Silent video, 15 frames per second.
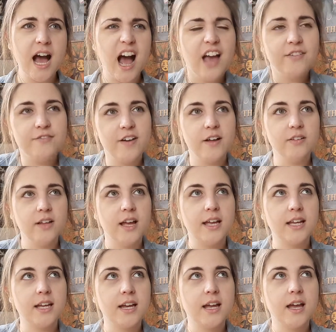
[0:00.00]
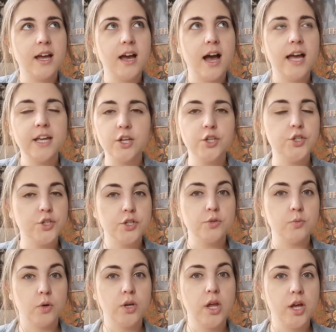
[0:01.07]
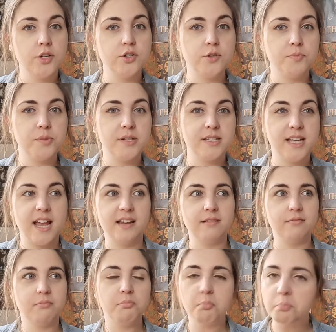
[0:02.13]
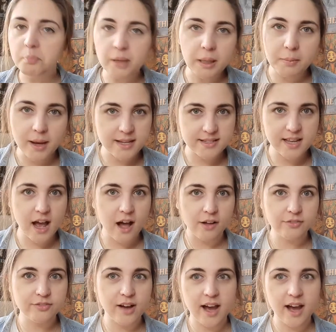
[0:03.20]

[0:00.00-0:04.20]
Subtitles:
I felt like I could just 100% be myself.